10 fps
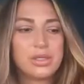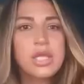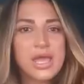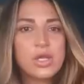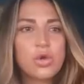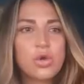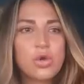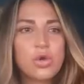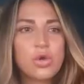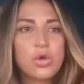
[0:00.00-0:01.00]
Yeah,
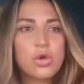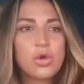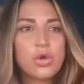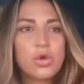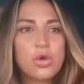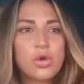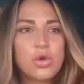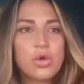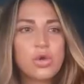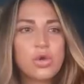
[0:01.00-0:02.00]
Nicole. He was
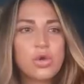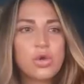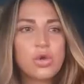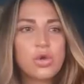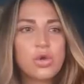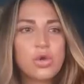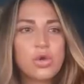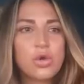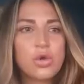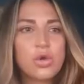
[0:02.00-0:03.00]
dating, but
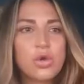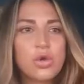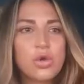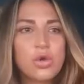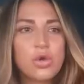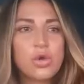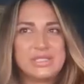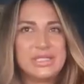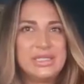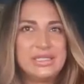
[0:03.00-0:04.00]
Bobby really
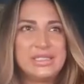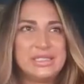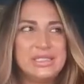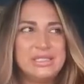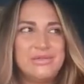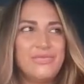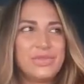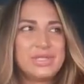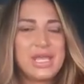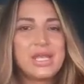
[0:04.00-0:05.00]
wasn't
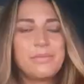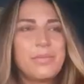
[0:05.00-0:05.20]
dating.